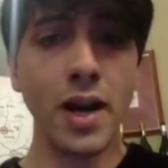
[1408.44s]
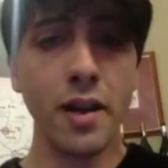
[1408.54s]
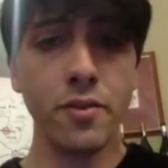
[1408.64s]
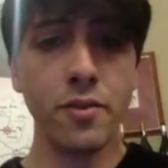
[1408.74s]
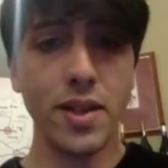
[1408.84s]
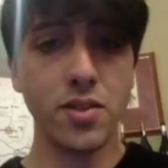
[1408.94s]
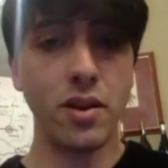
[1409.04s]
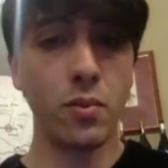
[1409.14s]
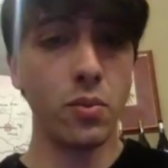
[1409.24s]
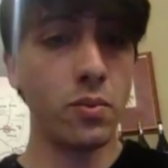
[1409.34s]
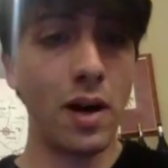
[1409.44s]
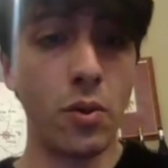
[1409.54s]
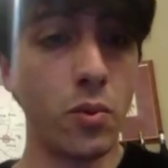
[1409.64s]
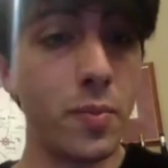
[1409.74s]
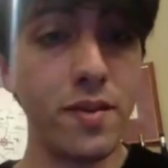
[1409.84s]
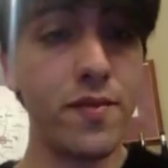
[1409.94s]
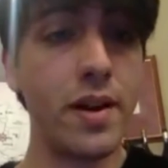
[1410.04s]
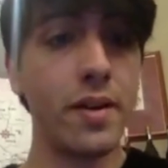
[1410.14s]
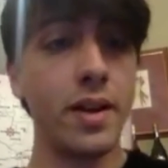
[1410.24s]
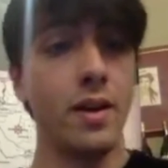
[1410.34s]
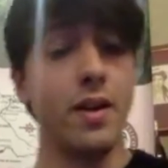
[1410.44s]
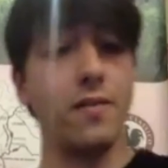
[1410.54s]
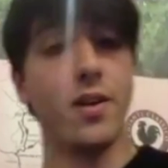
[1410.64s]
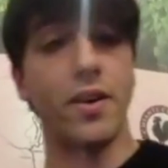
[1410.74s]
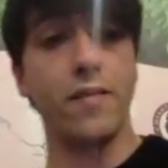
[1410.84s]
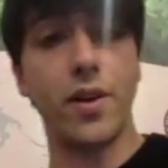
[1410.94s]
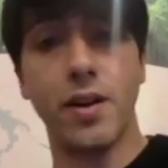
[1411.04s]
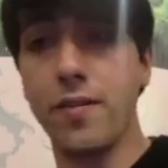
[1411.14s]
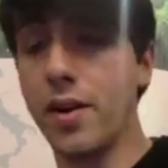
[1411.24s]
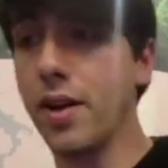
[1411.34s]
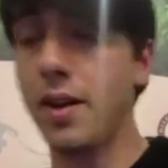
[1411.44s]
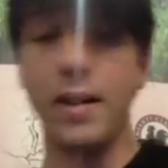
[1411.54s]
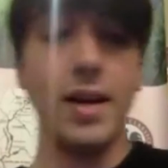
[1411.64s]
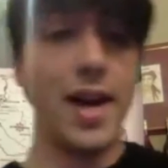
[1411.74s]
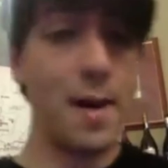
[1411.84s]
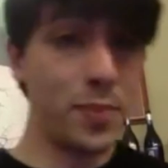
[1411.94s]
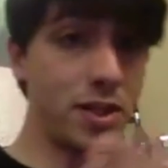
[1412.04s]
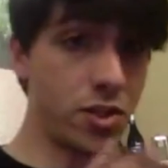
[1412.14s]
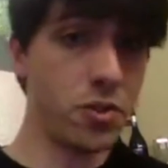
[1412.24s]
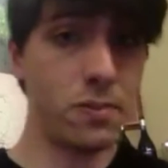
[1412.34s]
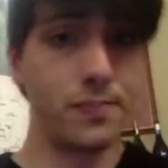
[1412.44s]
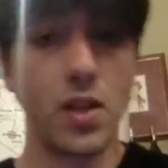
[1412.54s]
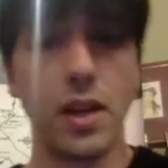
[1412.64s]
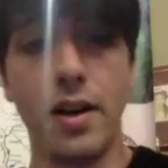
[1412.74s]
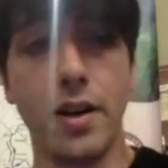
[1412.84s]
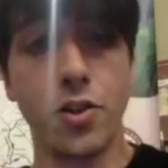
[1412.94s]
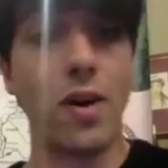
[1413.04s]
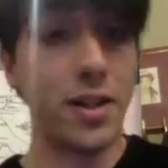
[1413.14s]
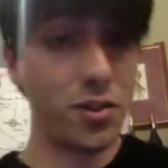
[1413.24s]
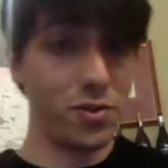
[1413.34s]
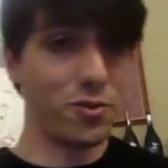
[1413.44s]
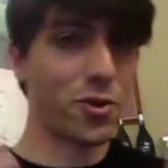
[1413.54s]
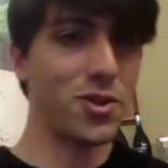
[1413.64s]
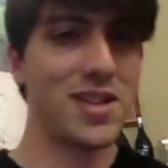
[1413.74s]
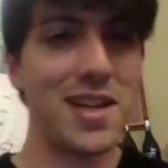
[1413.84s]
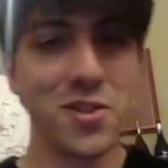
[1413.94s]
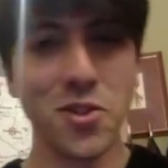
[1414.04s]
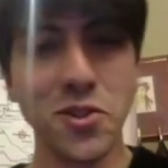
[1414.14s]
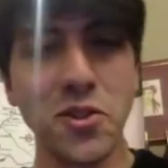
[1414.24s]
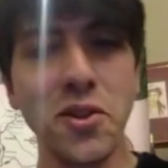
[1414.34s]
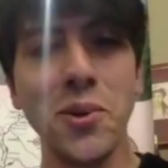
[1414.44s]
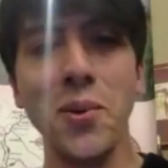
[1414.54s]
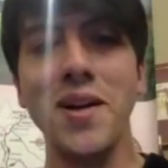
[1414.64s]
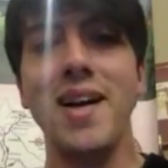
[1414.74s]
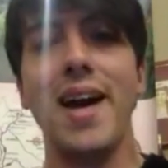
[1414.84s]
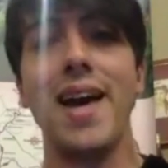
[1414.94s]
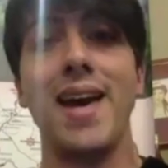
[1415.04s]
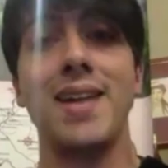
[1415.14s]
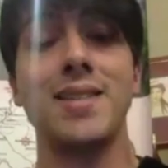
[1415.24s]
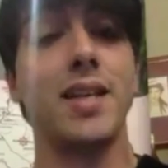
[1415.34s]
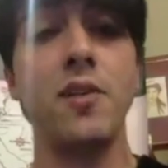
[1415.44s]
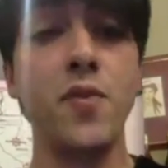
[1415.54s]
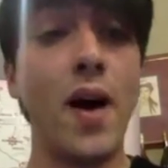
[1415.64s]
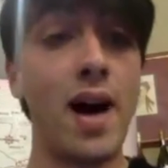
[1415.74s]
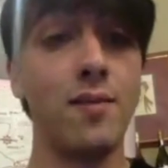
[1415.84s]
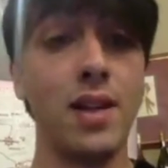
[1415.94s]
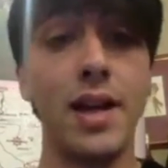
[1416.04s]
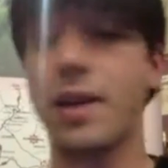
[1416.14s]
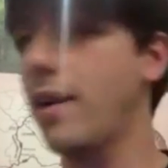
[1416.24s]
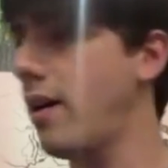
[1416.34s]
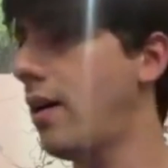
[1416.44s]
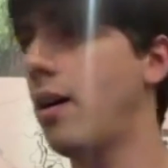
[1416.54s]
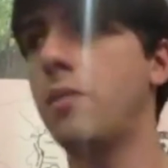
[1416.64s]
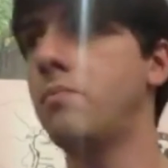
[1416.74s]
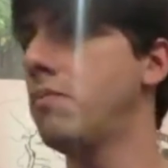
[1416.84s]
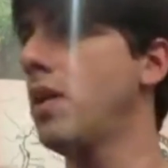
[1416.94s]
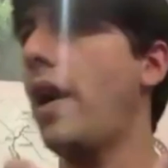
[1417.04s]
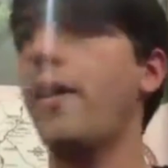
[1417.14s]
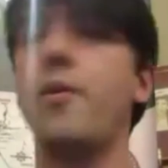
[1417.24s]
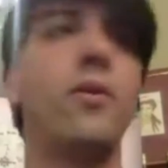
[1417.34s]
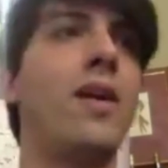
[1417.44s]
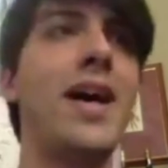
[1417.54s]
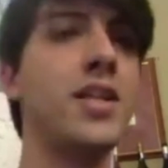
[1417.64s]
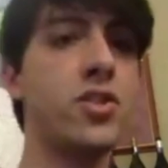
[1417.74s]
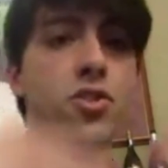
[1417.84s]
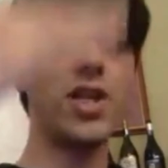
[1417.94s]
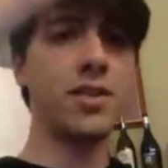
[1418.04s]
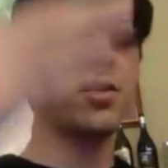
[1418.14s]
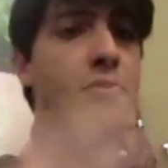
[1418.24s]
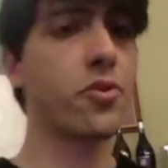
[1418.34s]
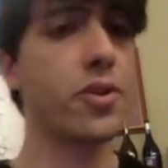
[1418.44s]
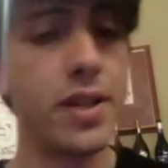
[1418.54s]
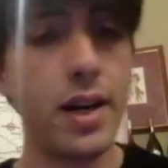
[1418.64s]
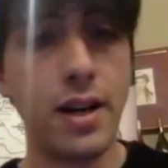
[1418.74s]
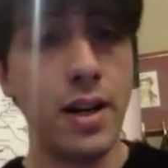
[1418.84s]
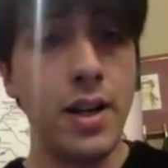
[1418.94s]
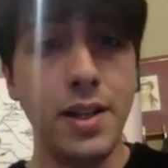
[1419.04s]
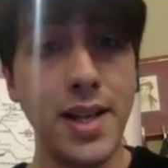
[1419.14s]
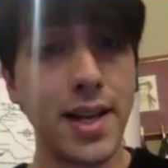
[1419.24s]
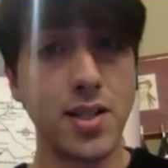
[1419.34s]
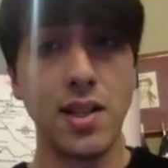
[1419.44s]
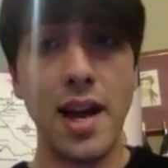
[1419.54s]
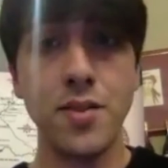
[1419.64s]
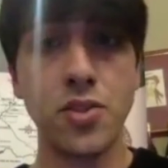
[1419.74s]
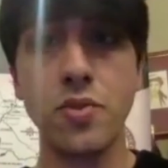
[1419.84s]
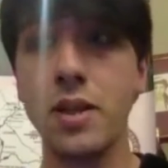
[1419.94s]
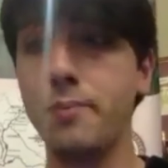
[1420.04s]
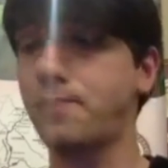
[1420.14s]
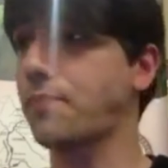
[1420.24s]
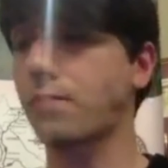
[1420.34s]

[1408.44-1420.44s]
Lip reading: of question, I will be very happy to try to, of course, answer to you. And if you have like I don't know, any suggestion for the next live stream,